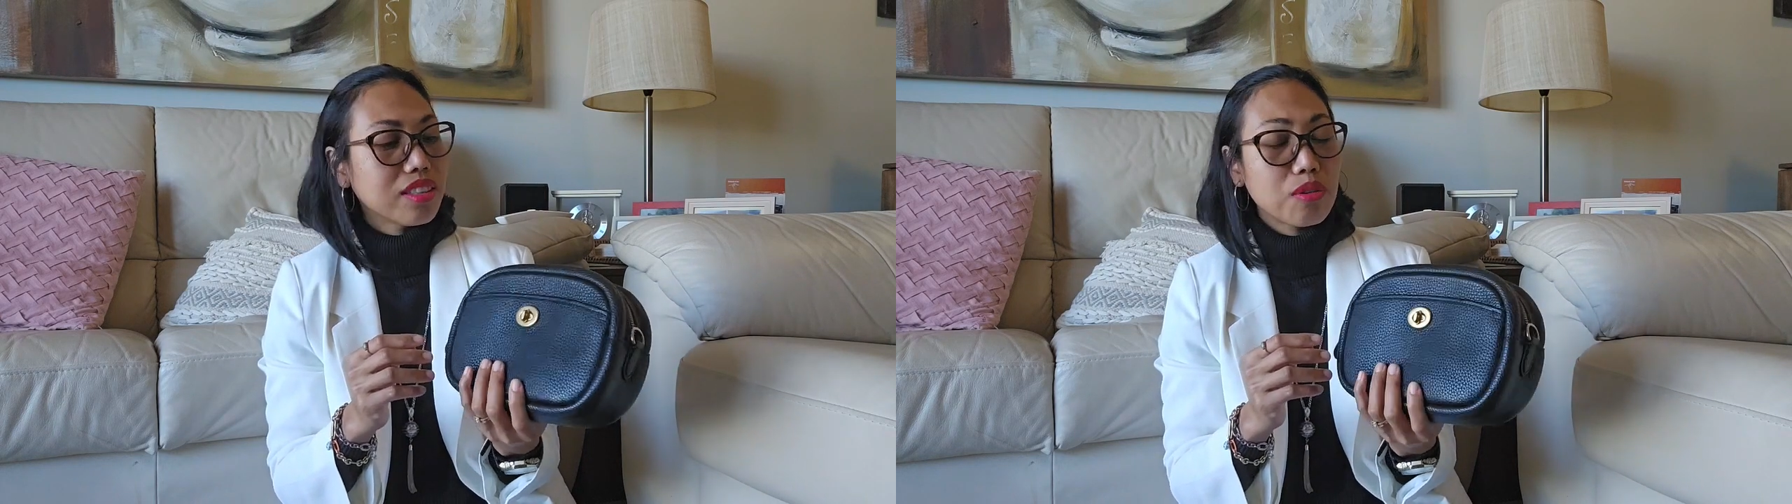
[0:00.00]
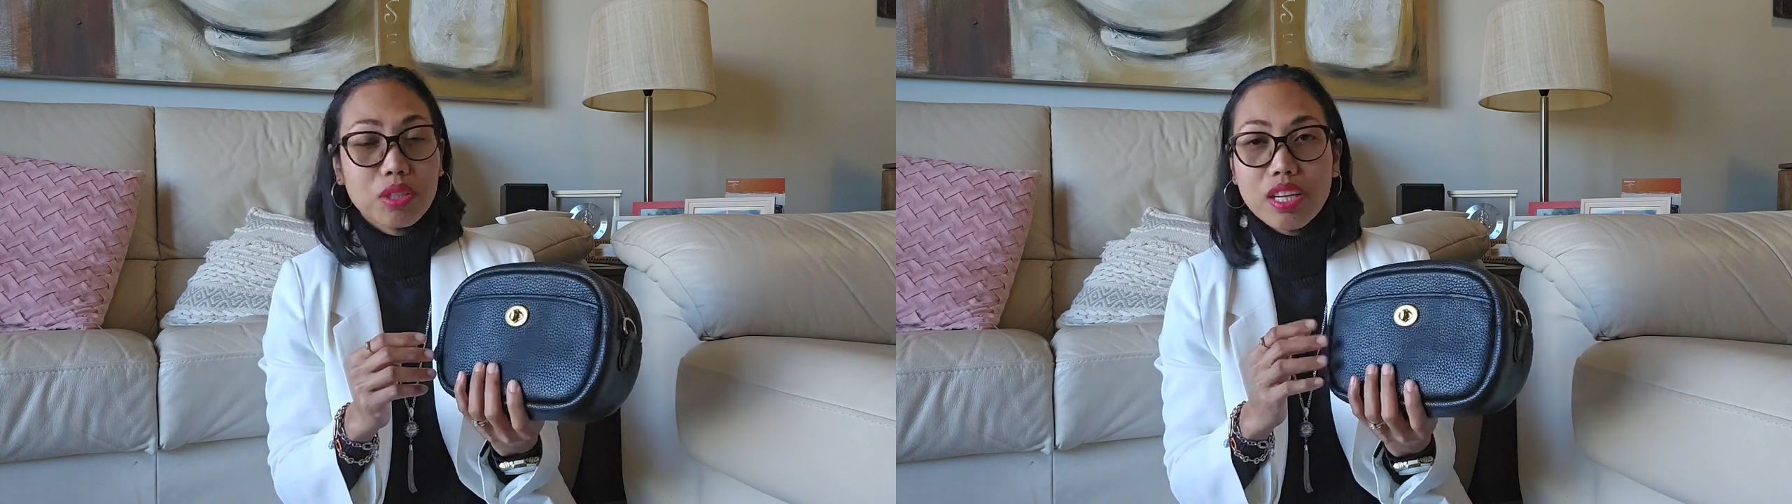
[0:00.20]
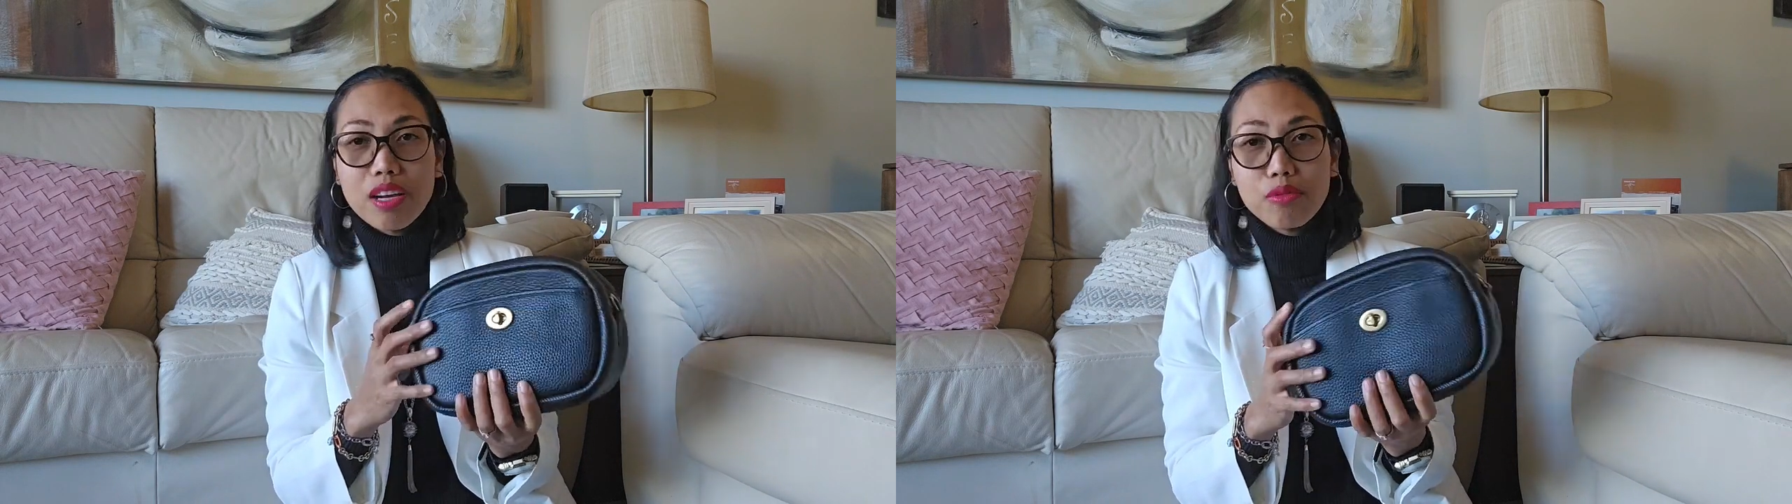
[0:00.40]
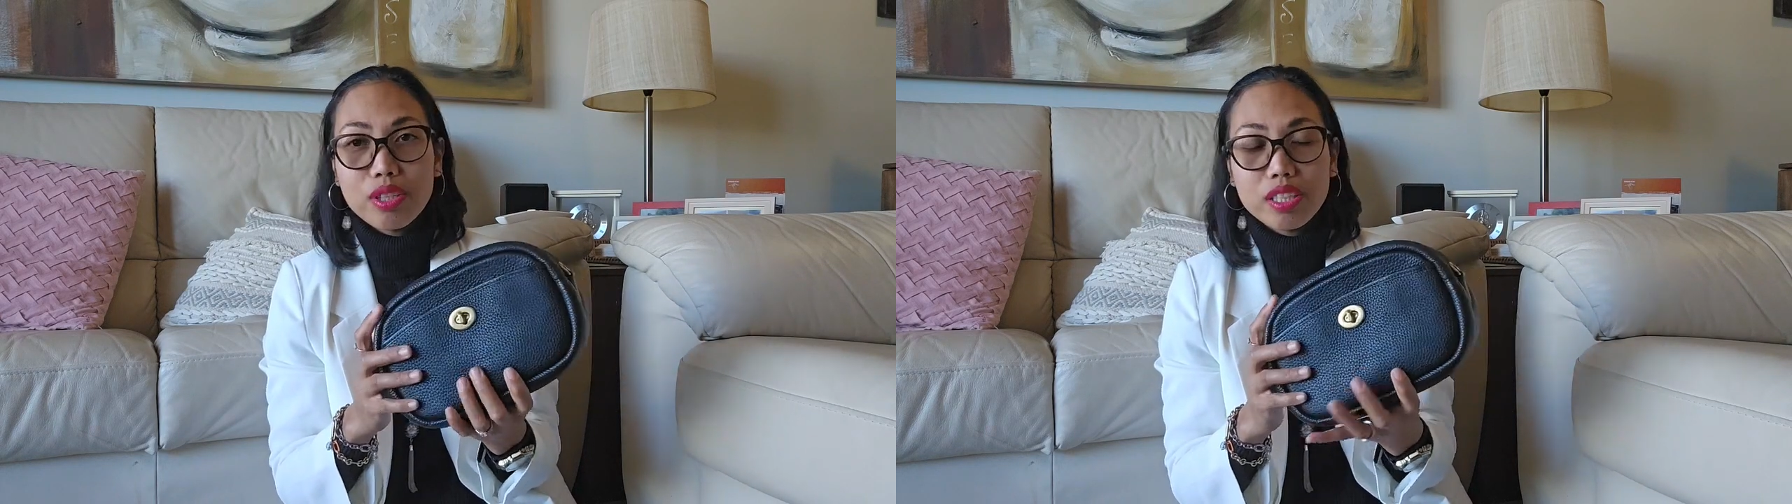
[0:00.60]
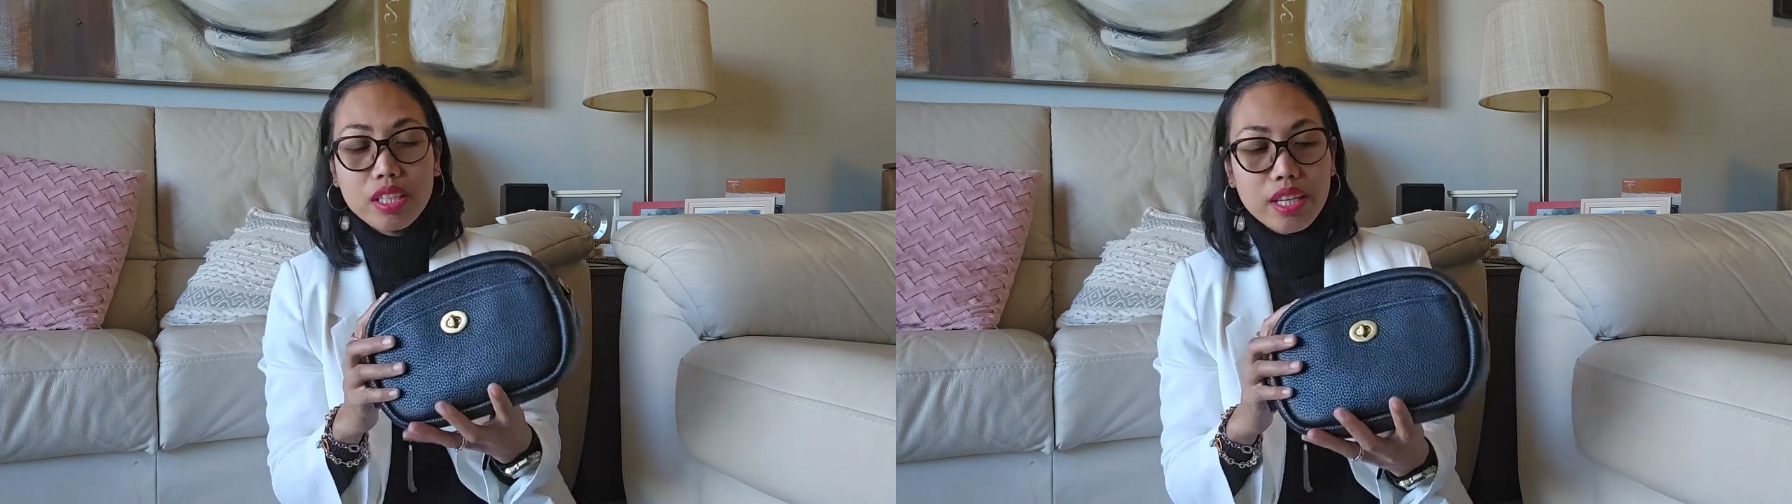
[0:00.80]
I want to have
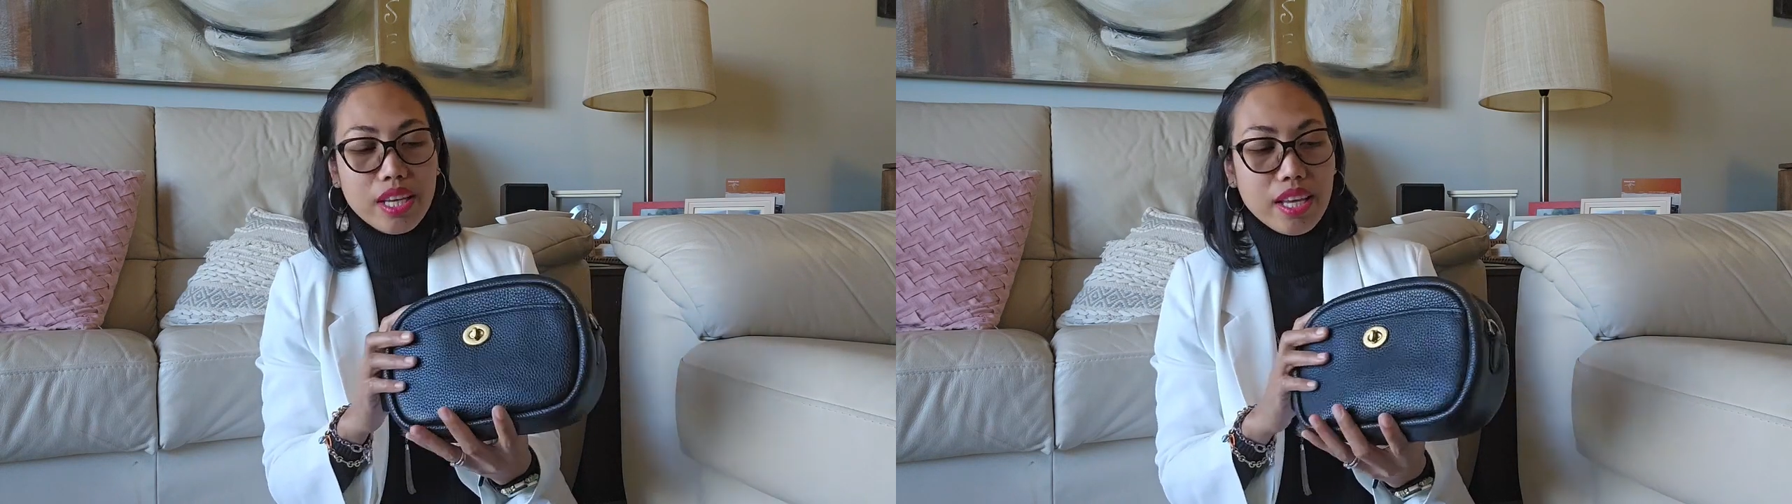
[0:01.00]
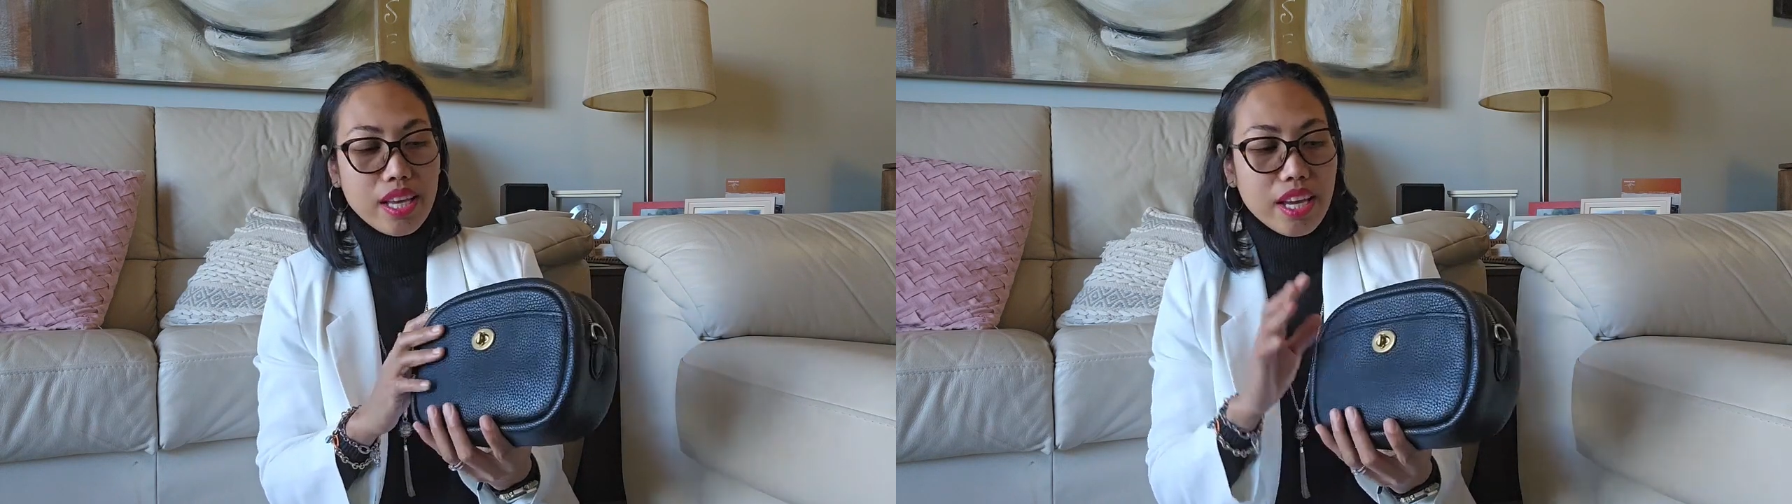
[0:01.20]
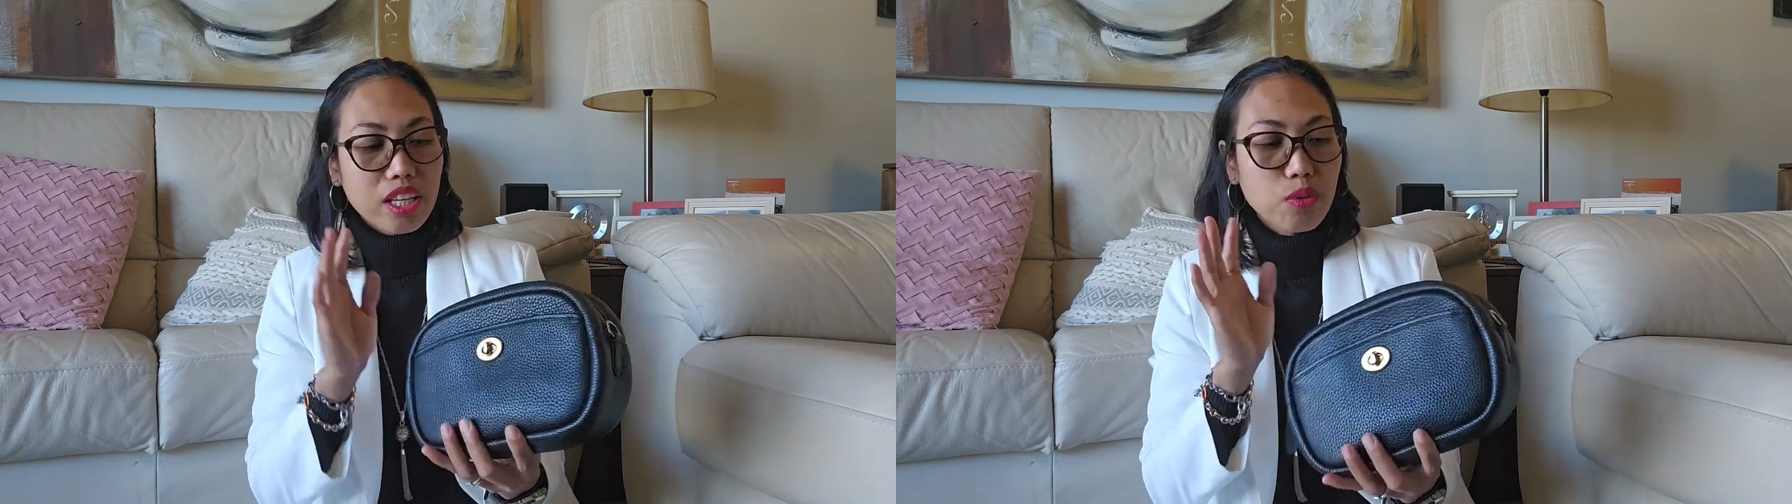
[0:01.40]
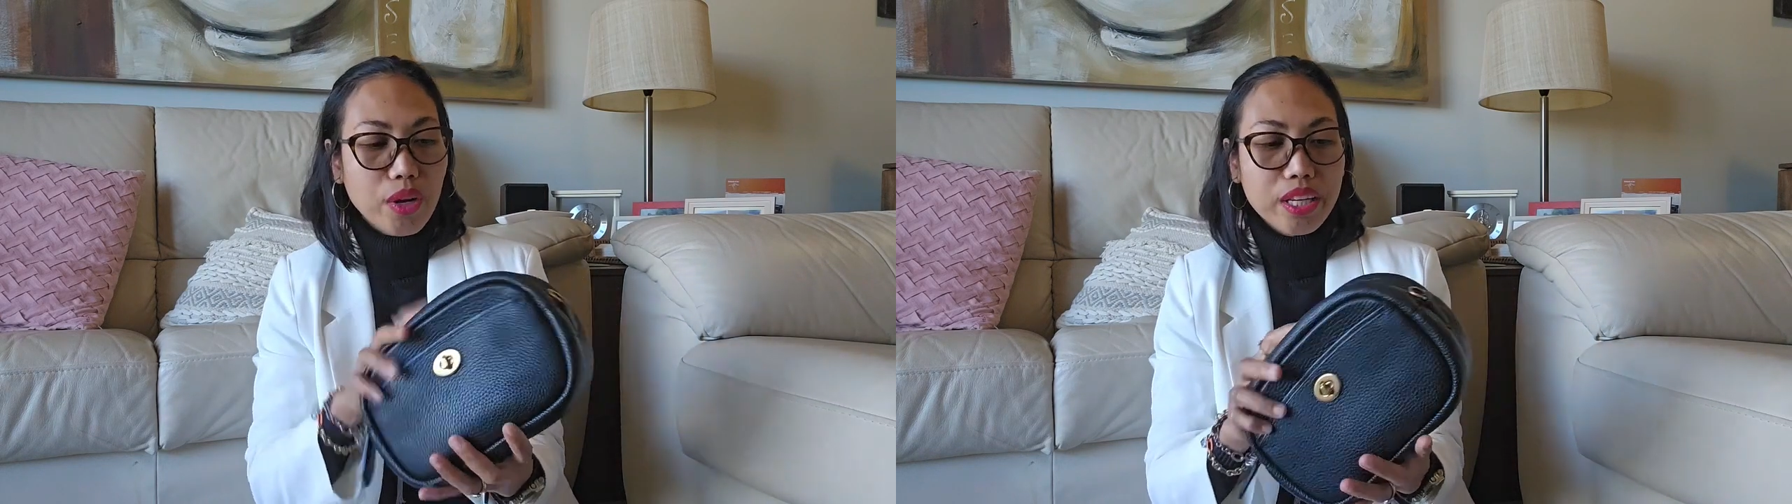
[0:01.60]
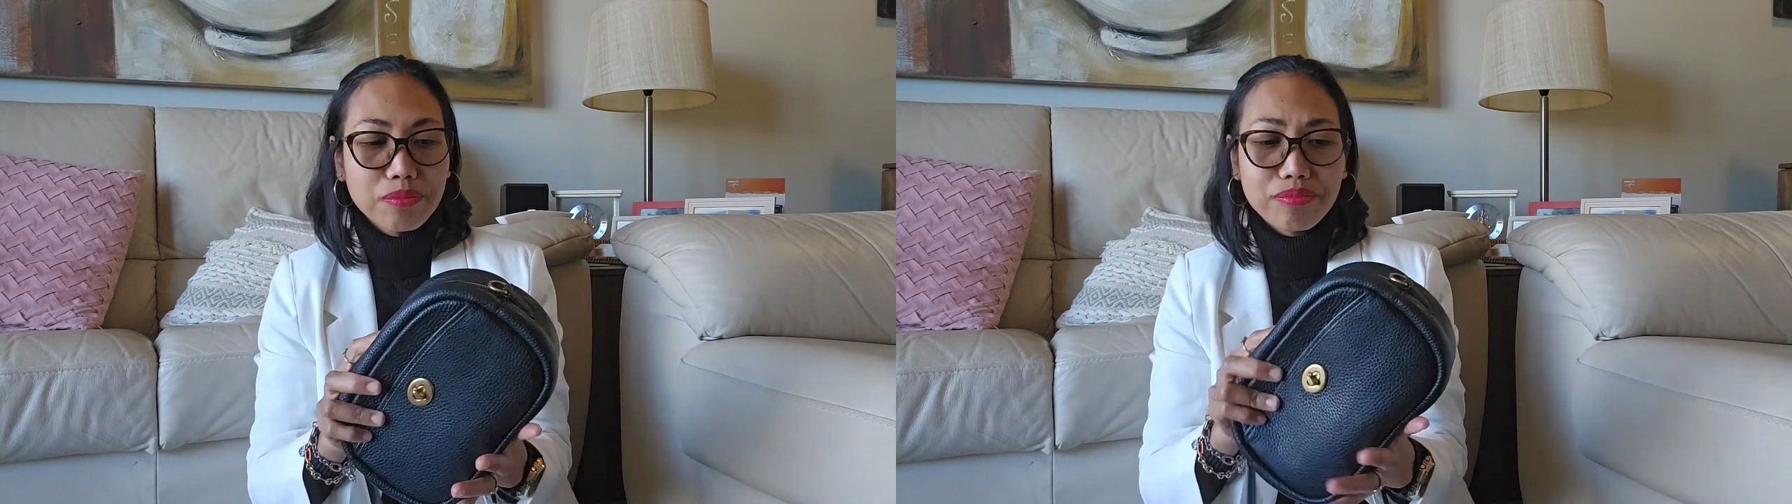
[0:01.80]
one
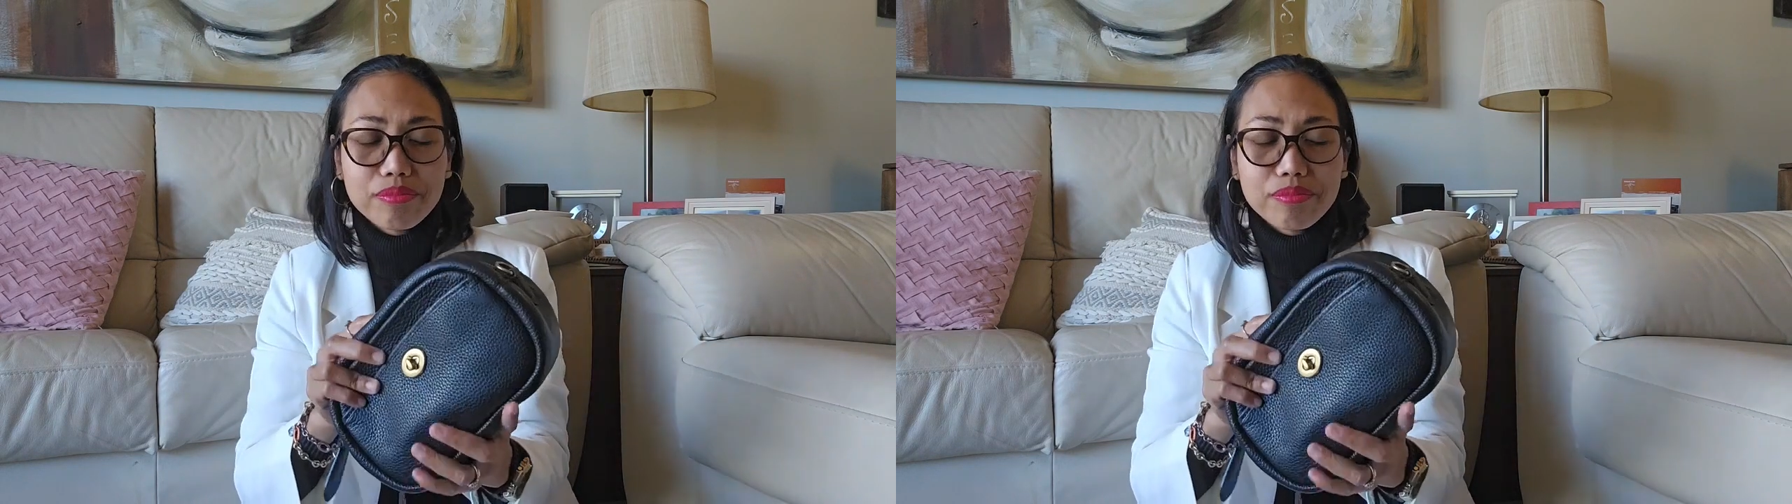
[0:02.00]
anyway